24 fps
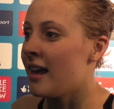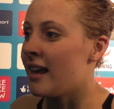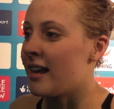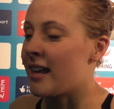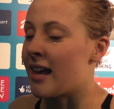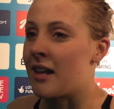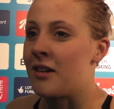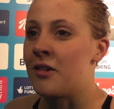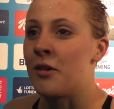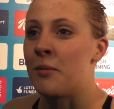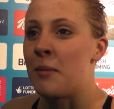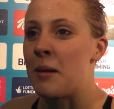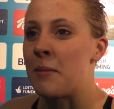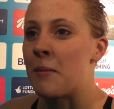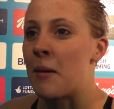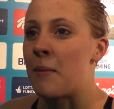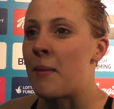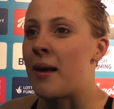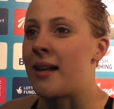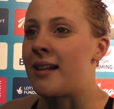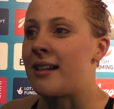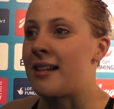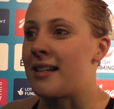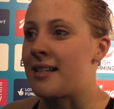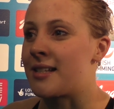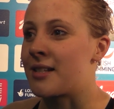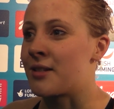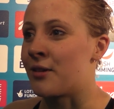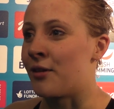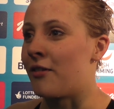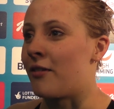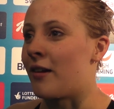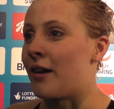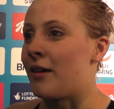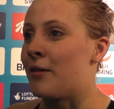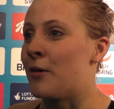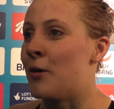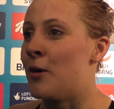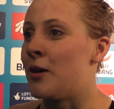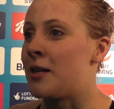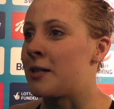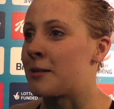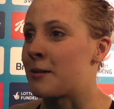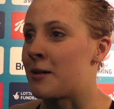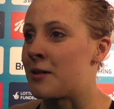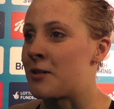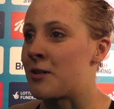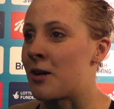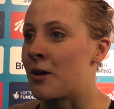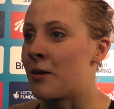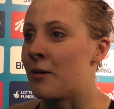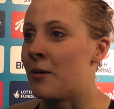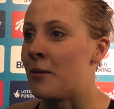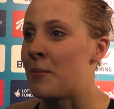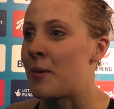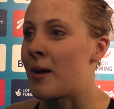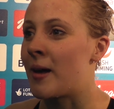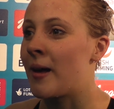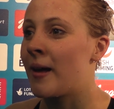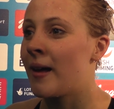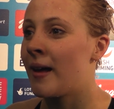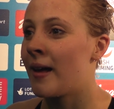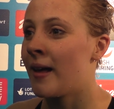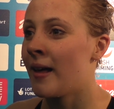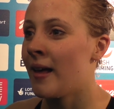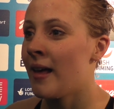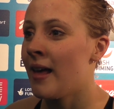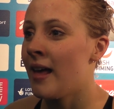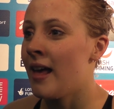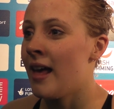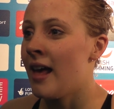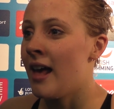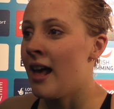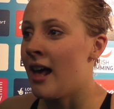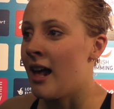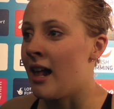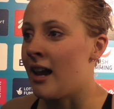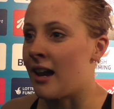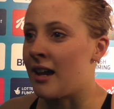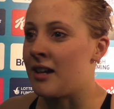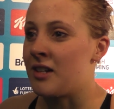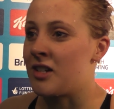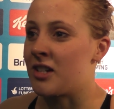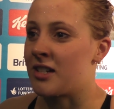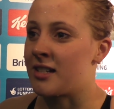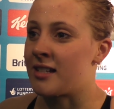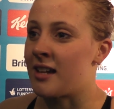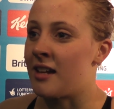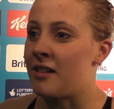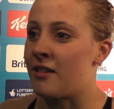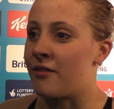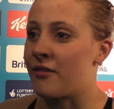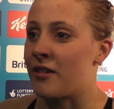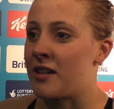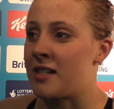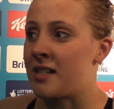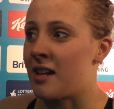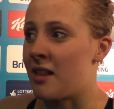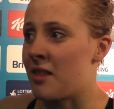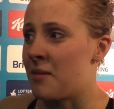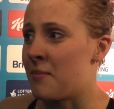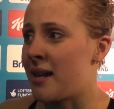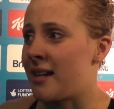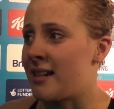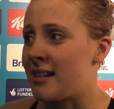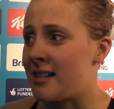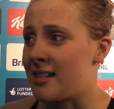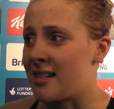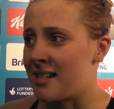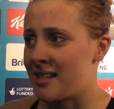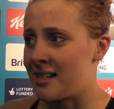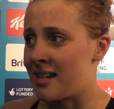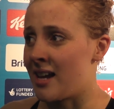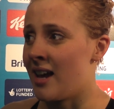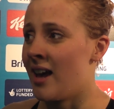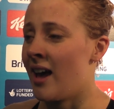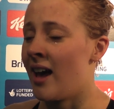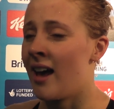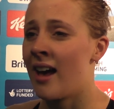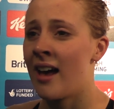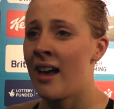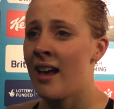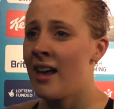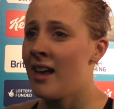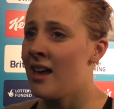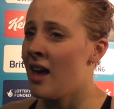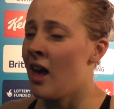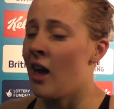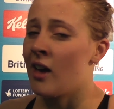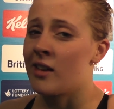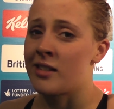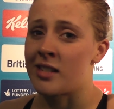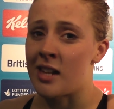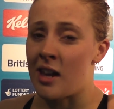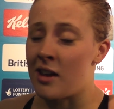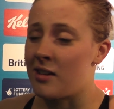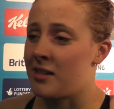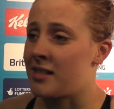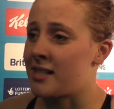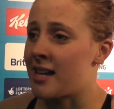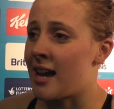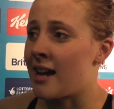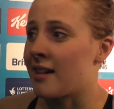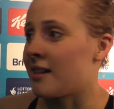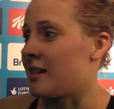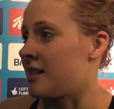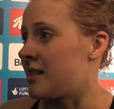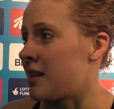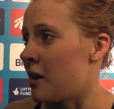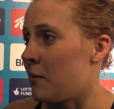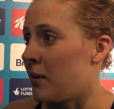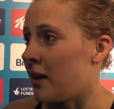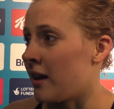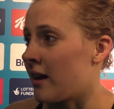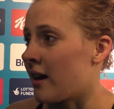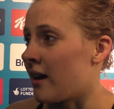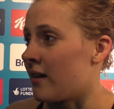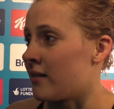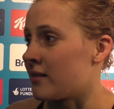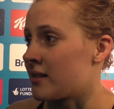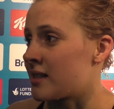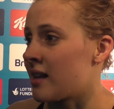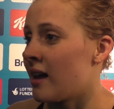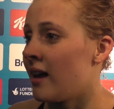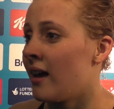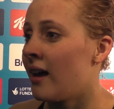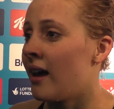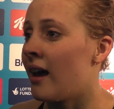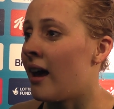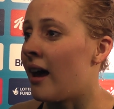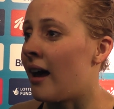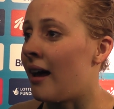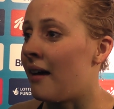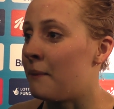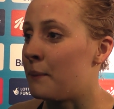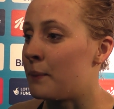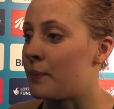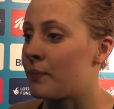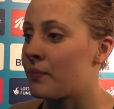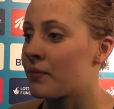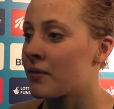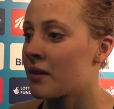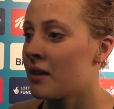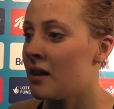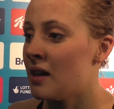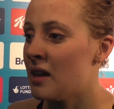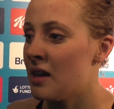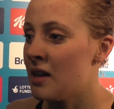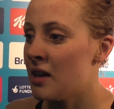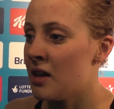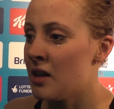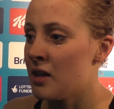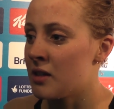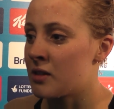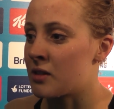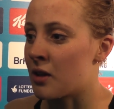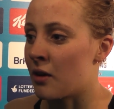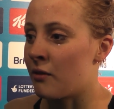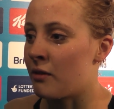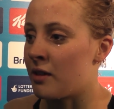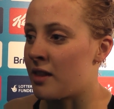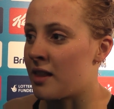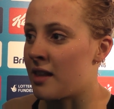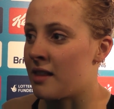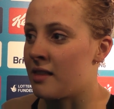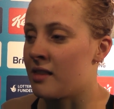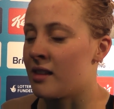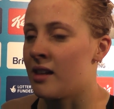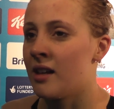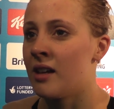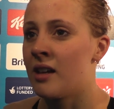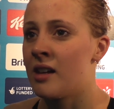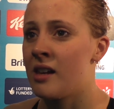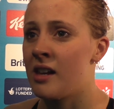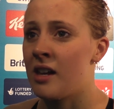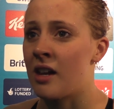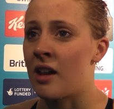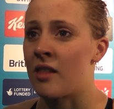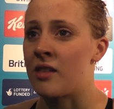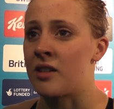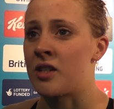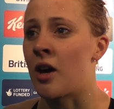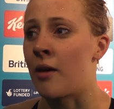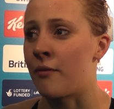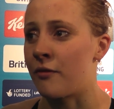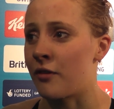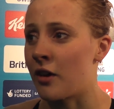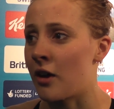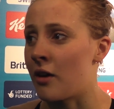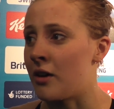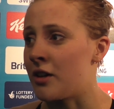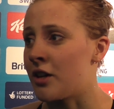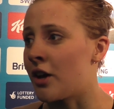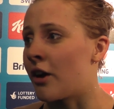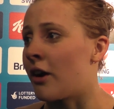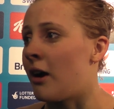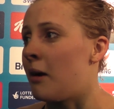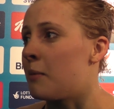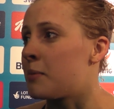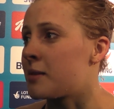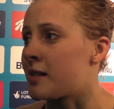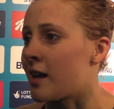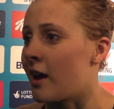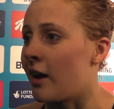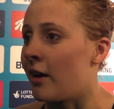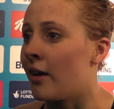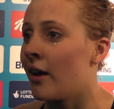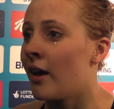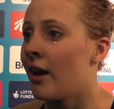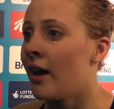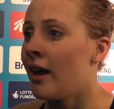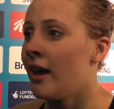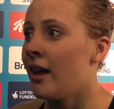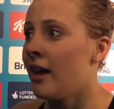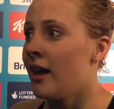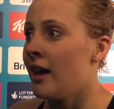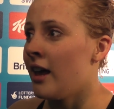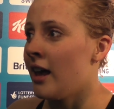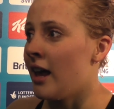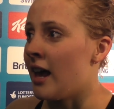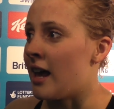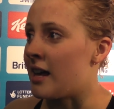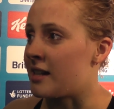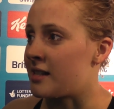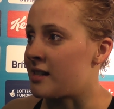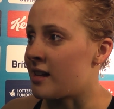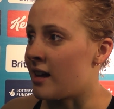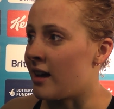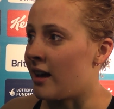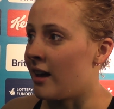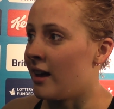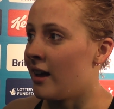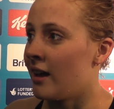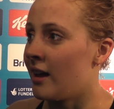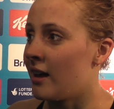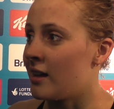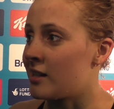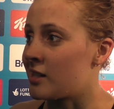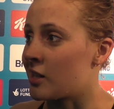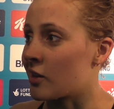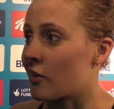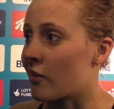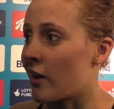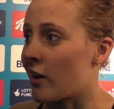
Yeah, normally my medley is sort of like, oh, my strong one, but like just like the freestyle, the medley's so stacked with so many girls, sort of within, you know, the top few in Europe. So it's a